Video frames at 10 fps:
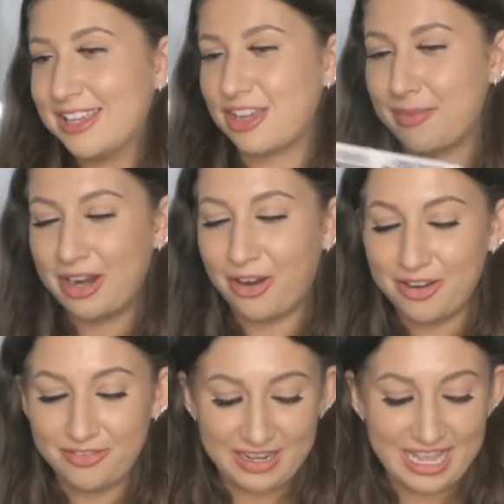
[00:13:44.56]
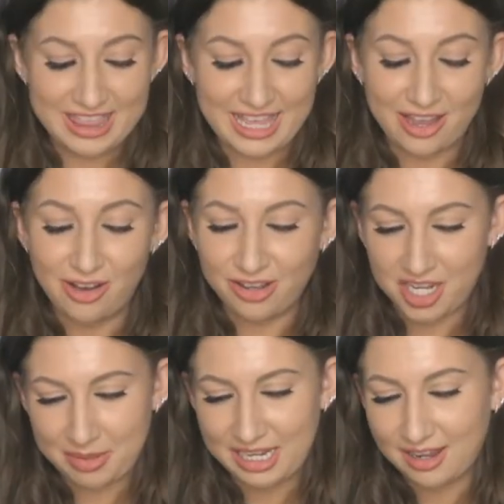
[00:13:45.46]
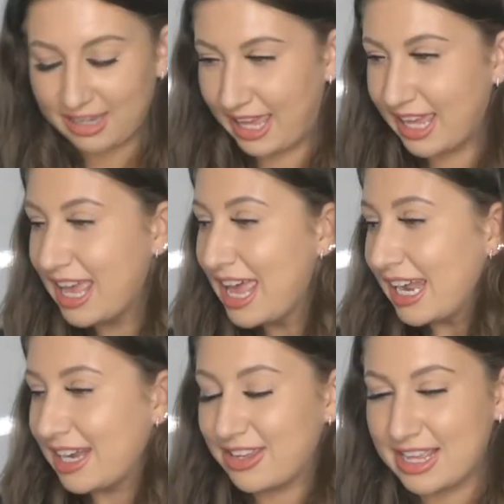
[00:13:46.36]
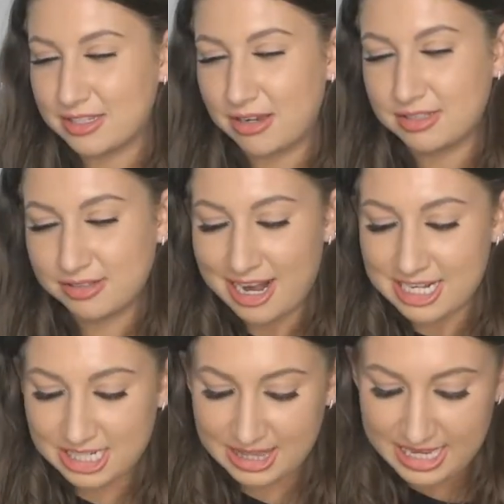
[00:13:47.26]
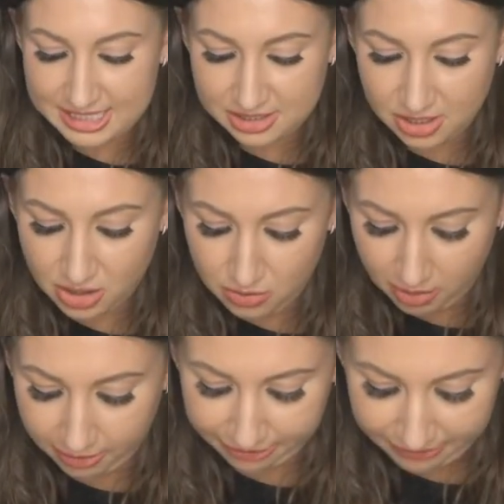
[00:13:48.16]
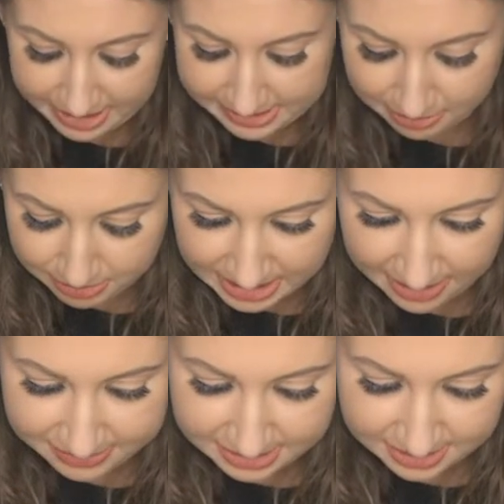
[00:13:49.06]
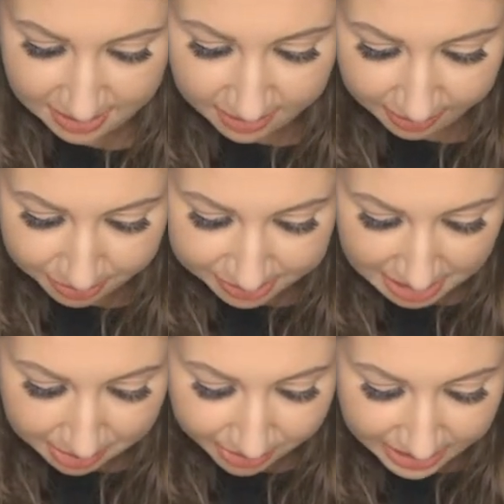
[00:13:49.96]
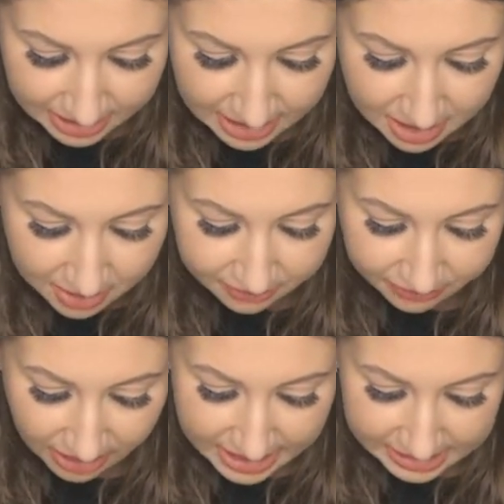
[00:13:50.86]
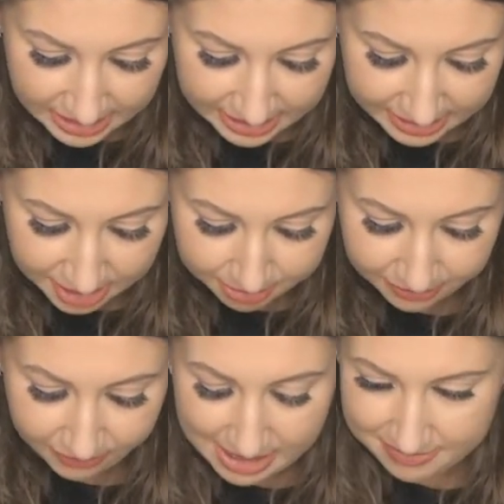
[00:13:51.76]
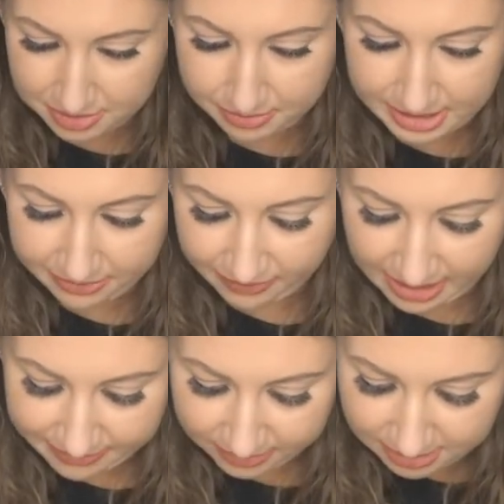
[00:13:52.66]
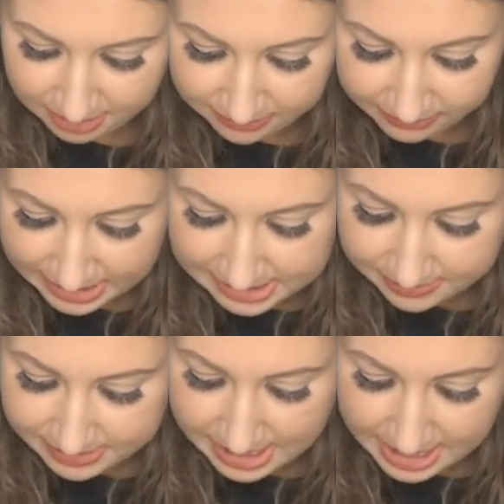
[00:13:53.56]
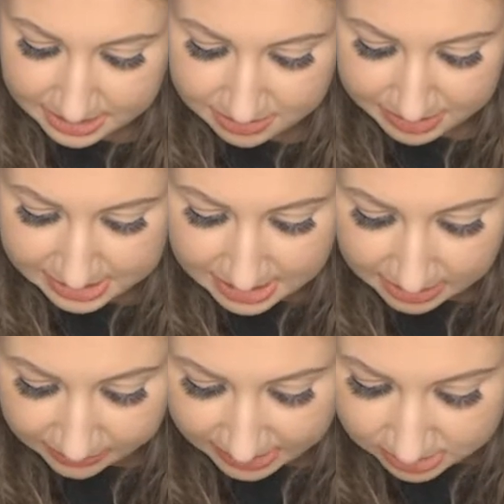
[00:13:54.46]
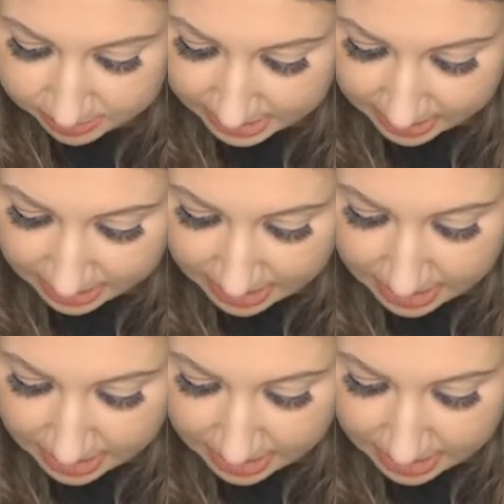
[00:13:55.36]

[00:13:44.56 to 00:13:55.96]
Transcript: So I mean, hopefully they are gonna be lucky. Now, yes, yeah, so I'll scratch these two off first. Now, what do you have to do, more to the point? Find a number five to win a five, or find a number 10 to win a 10, or find 20,